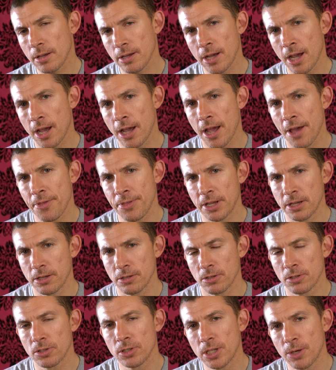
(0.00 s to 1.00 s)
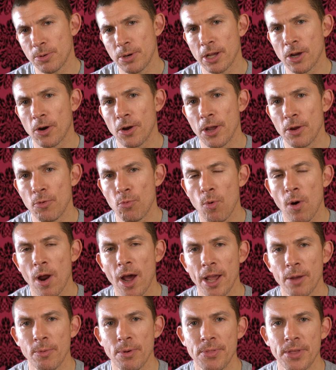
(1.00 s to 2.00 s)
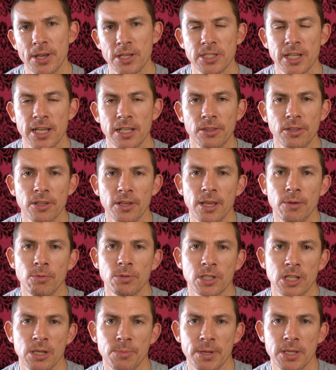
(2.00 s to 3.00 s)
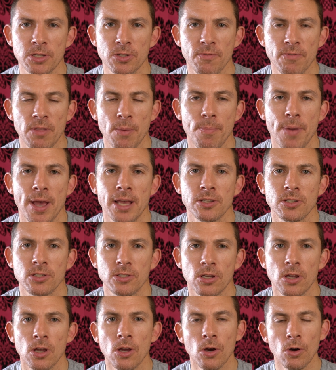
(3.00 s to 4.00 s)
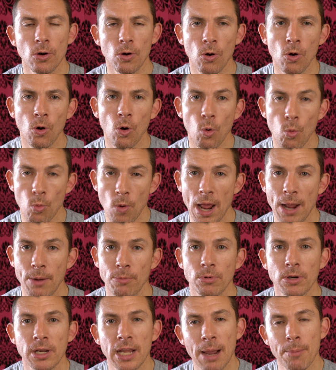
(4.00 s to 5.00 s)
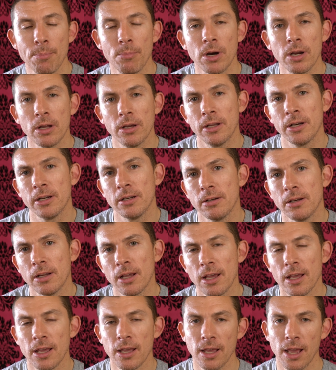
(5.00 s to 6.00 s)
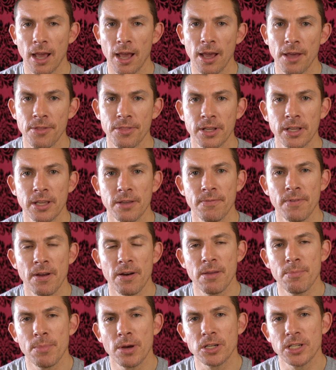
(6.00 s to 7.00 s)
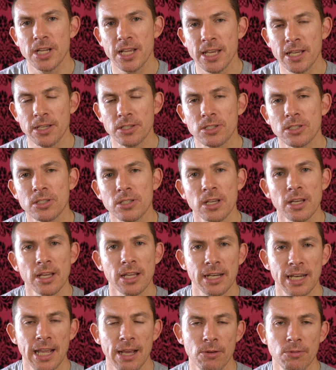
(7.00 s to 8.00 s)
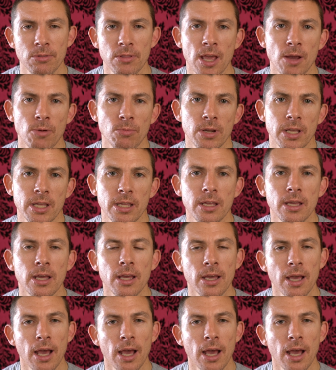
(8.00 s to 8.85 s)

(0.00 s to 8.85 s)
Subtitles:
I think Sony got it right when they said that it was going to be sort of the best all-round camera, and I think it very much is. Now, the only